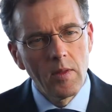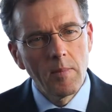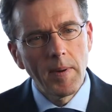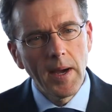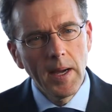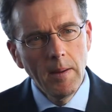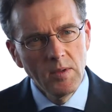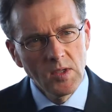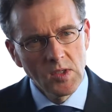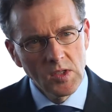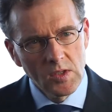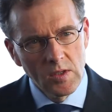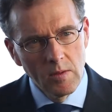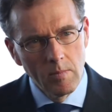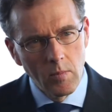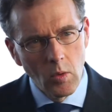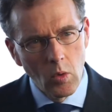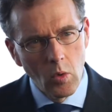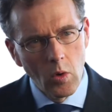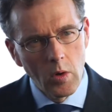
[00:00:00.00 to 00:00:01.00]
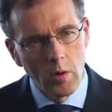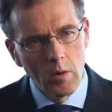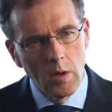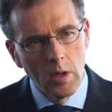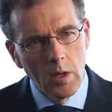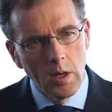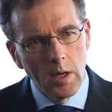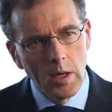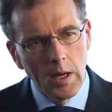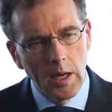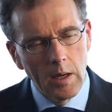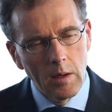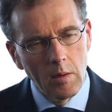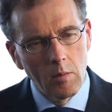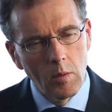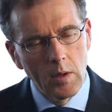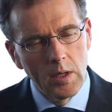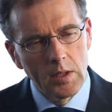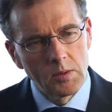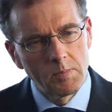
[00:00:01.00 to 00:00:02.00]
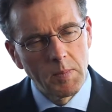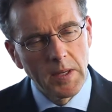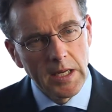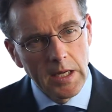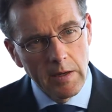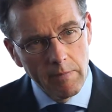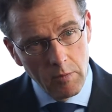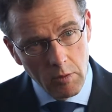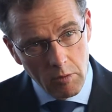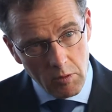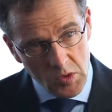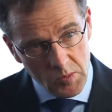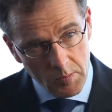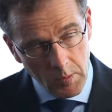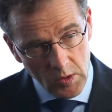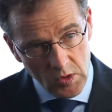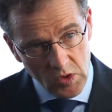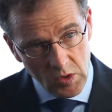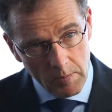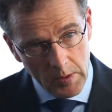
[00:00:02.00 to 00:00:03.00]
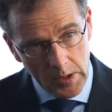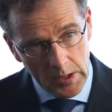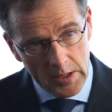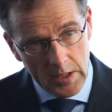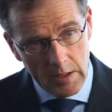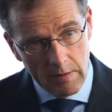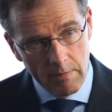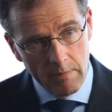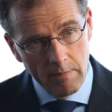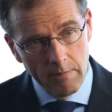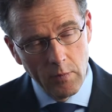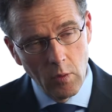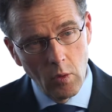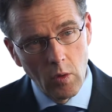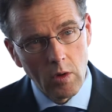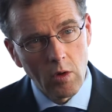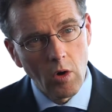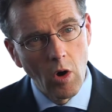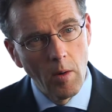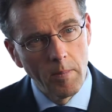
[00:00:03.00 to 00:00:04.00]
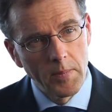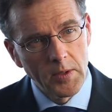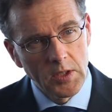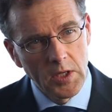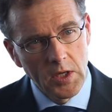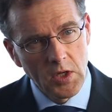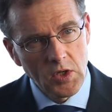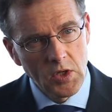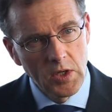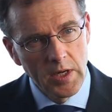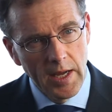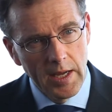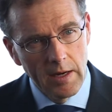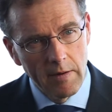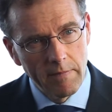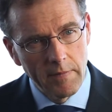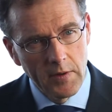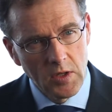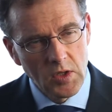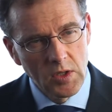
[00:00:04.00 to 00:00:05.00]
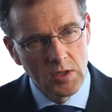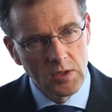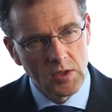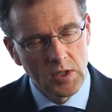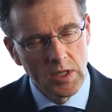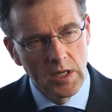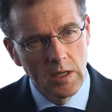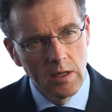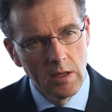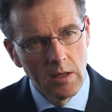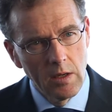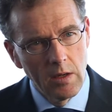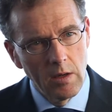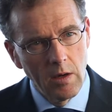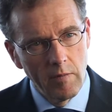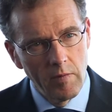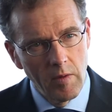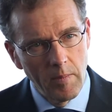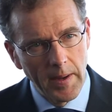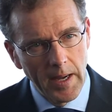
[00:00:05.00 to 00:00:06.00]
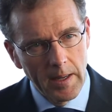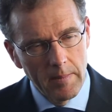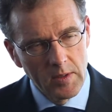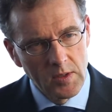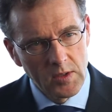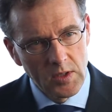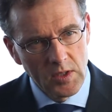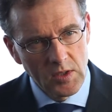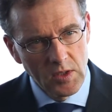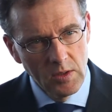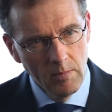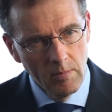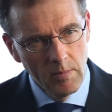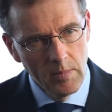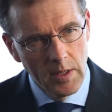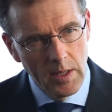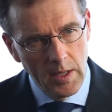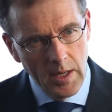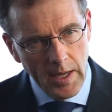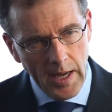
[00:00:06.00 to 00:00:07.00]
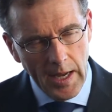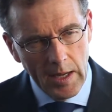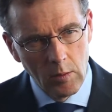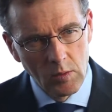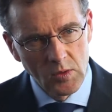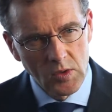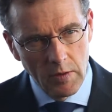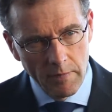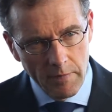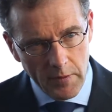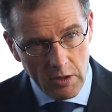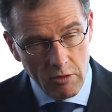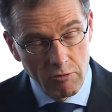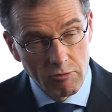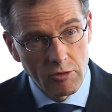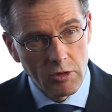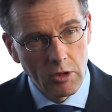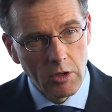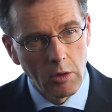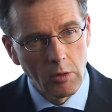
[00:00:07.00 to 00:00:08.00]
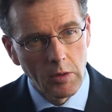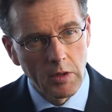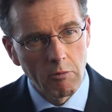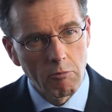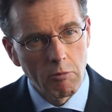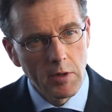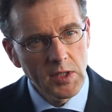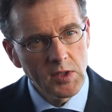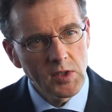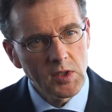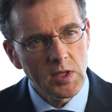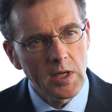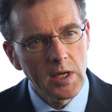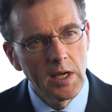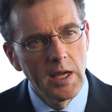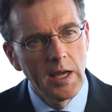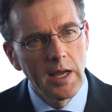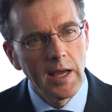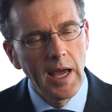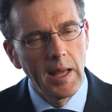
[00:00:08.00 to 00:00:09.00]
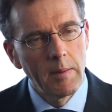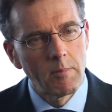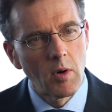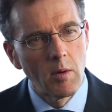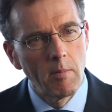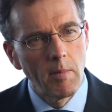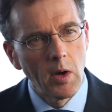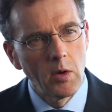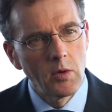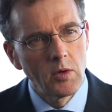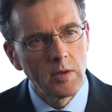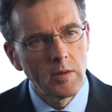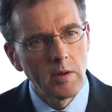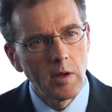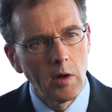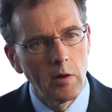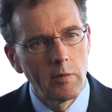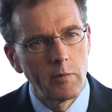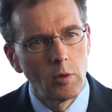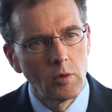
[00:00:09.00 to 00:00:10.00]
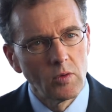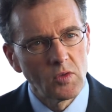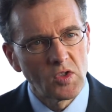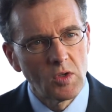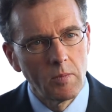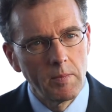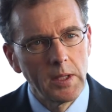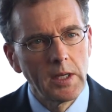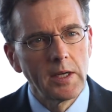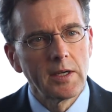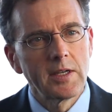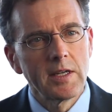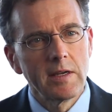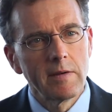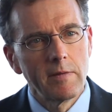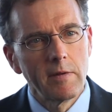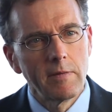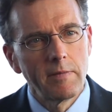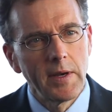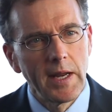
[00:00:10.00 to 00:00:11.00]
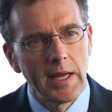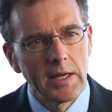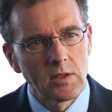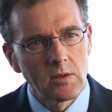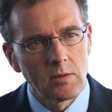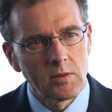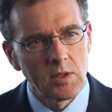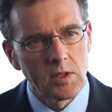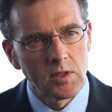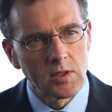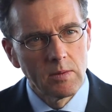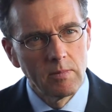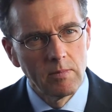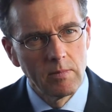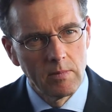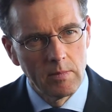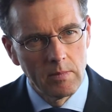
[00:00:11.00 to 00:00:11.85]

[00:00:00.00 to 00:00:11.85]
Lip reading: The Payment System Board has been given the responsibility for competition and efficiency of the payment system, and also for controlling risk and promoting the overall stability of the financial system.